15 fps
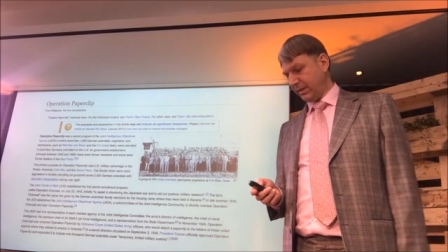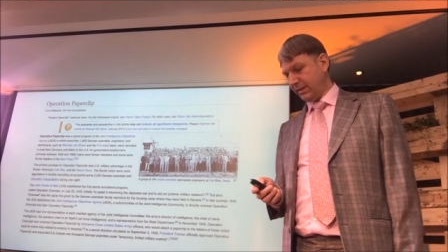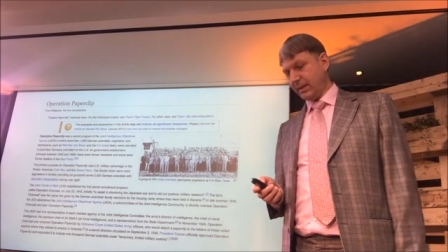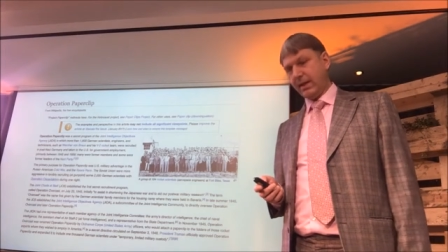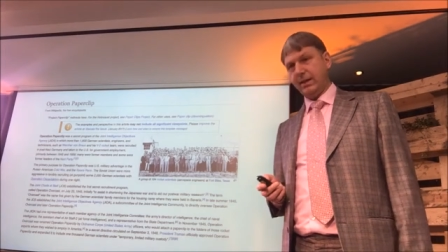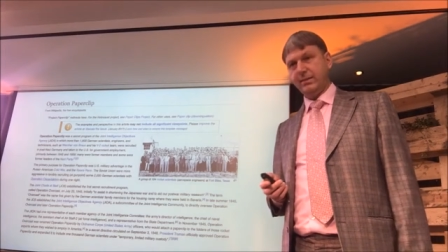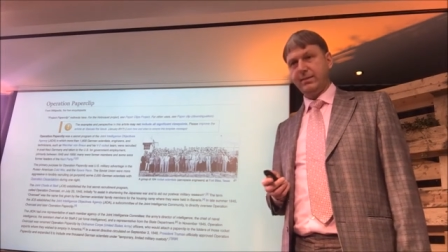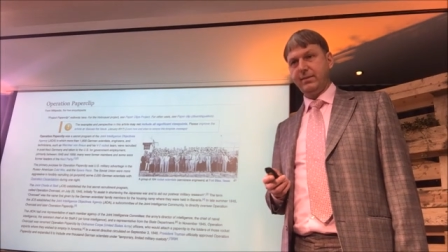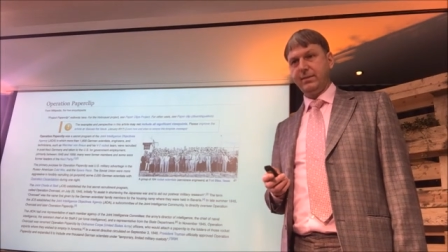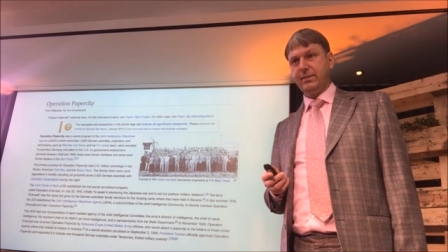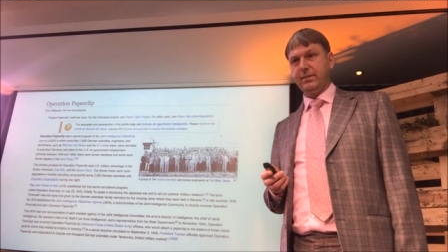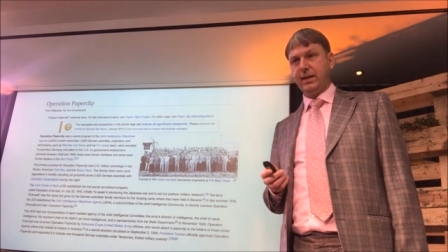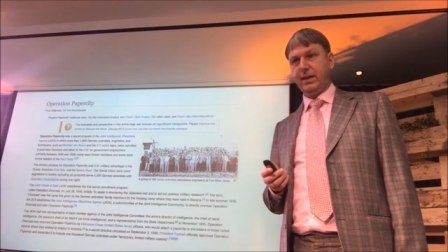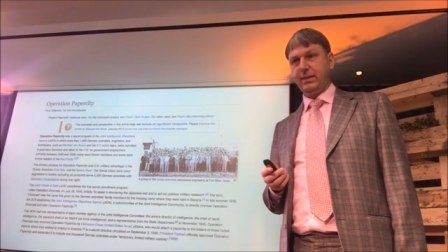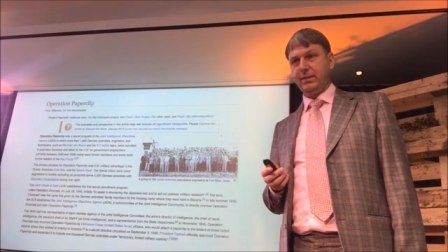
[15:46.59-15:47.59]
Nazi
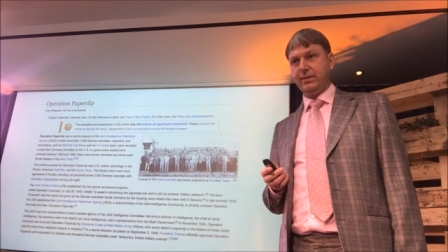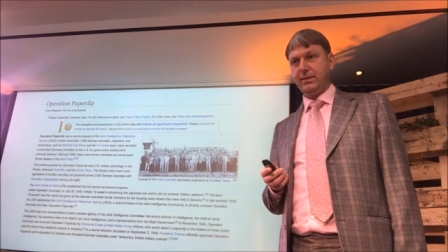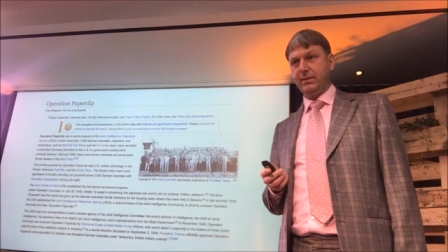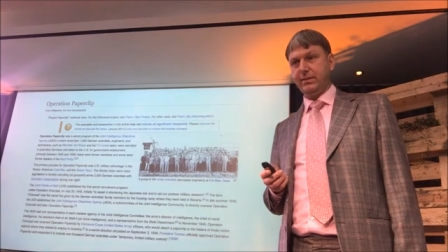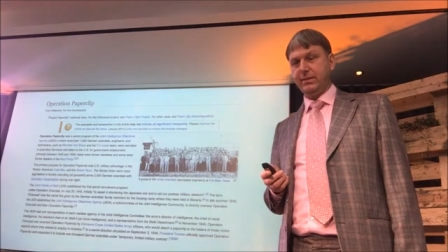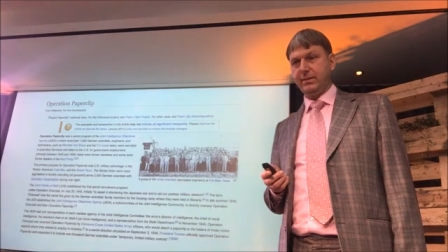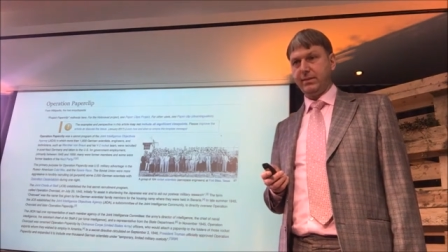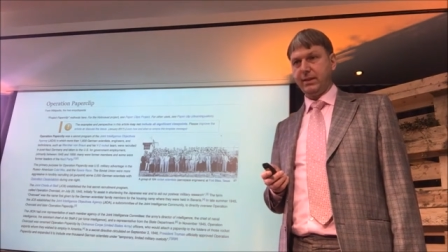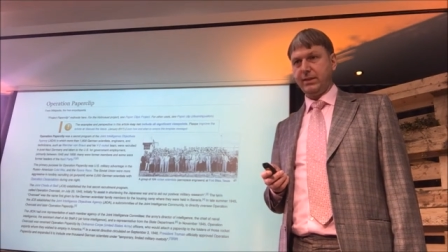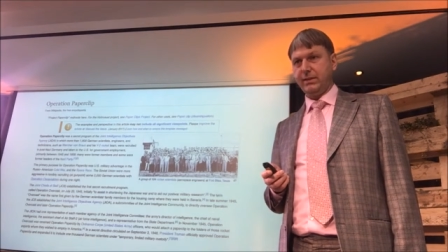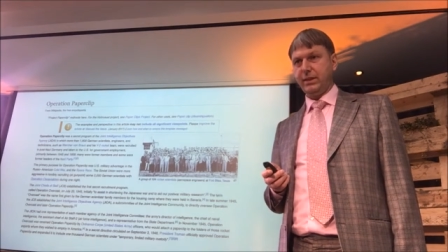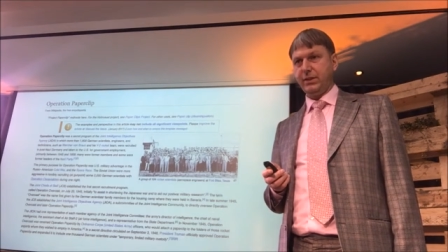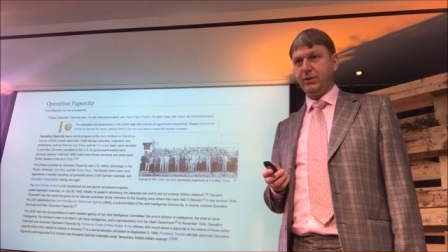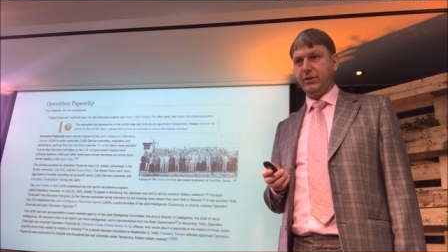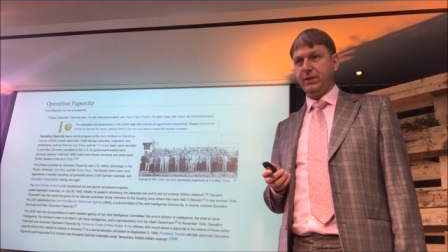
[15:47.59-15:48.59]
scientists and
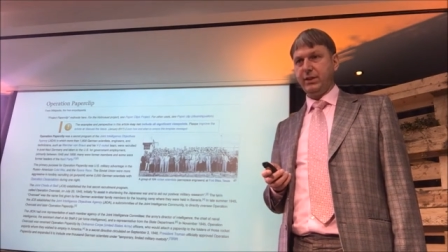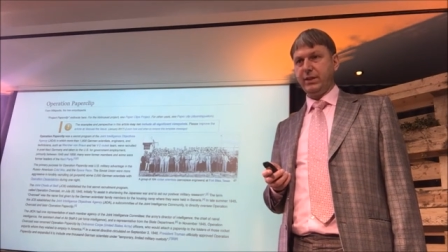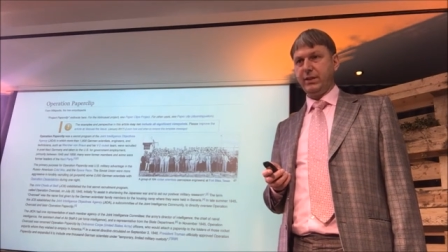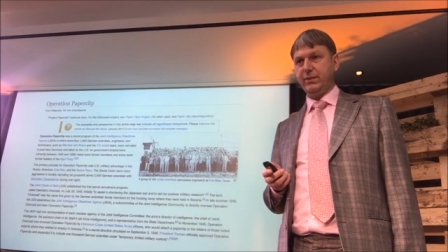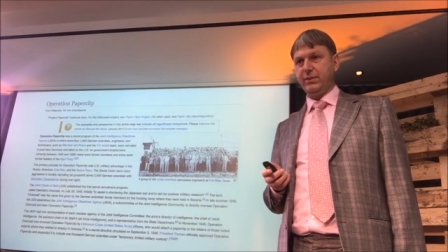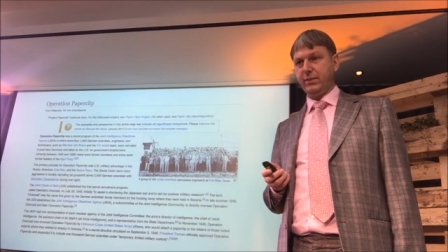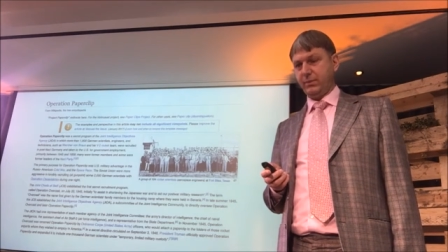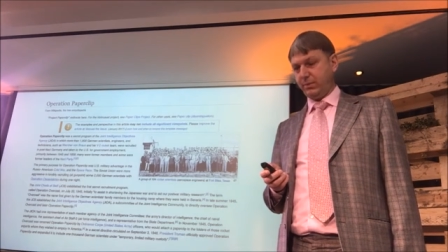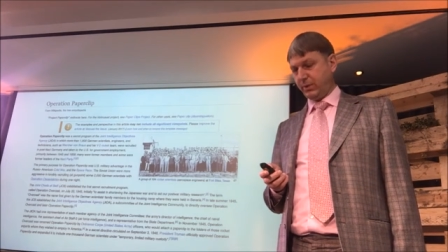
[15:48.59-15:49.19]
engineers